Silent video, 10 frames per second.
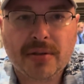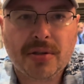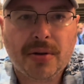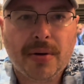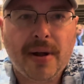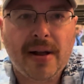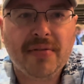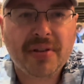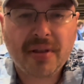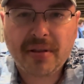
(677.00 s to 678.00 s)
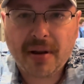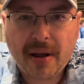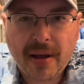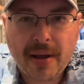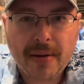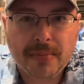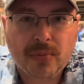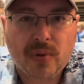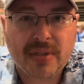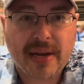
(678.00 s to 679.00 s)
so everything that I had
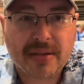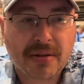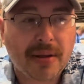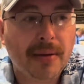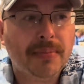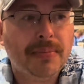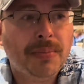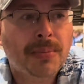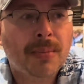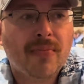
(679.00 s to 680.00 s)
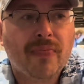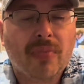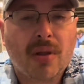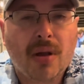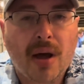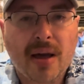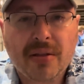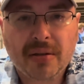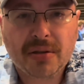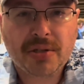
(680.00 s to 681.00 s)
was excellent. I
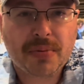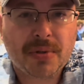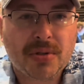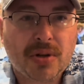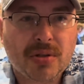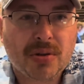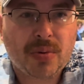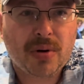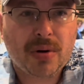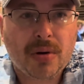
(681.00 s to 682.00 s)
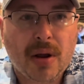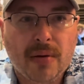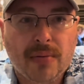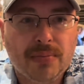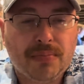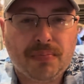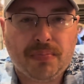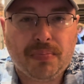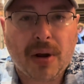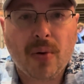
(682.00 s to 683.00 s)
think the chips and salsa were
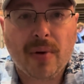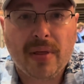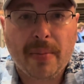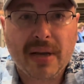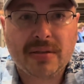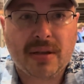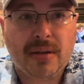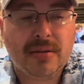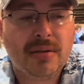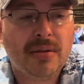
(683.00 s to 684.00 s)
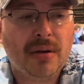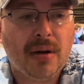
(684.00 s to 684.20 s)
probably one of the best things.